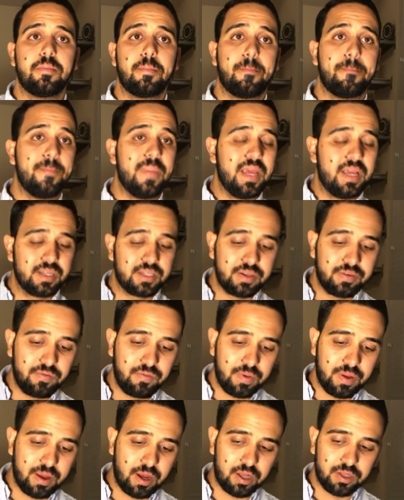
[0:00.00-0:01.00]
Because if
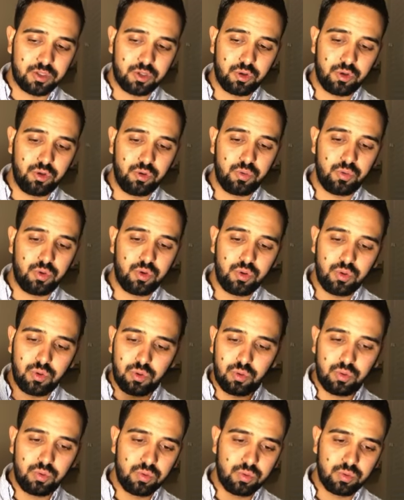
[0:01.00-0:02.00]
until you do,
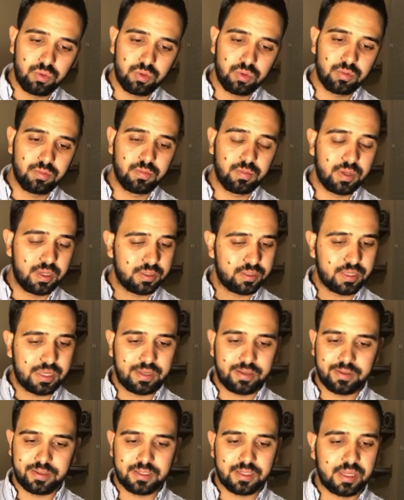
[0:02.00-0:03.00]
it's like
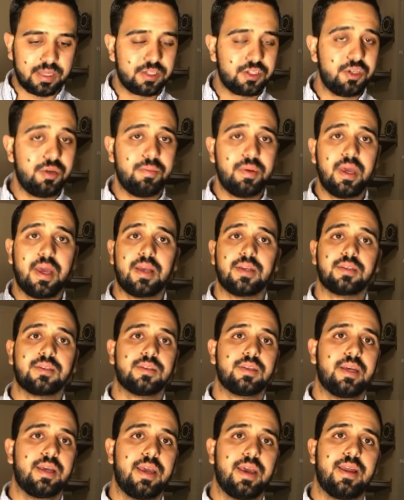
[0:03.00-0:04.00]
GPS
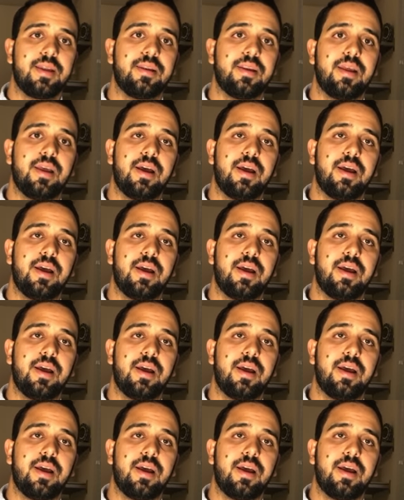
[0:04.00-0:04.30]
again.